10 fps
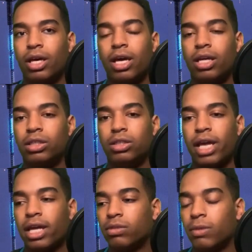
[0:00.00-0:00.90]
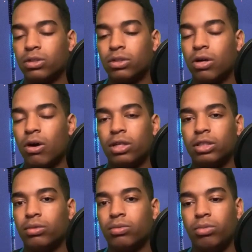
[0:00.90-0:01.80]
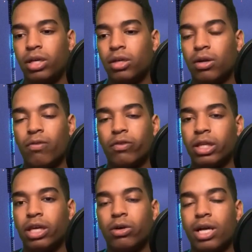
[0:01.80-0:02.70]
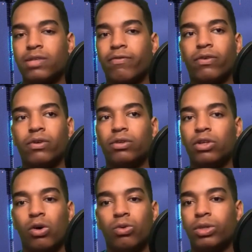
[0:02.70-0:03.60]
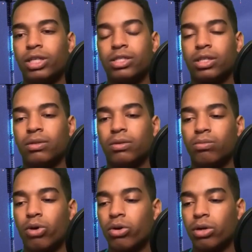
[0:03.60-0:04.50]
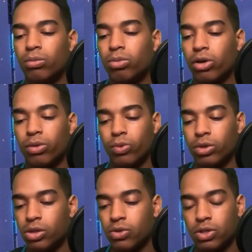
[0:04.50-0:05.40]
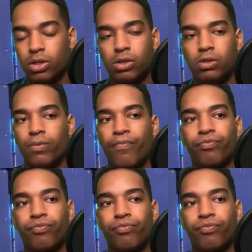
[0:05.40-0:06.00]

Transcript: and yanked them out the car, and being overly aggressive for no reason, broken windows and all.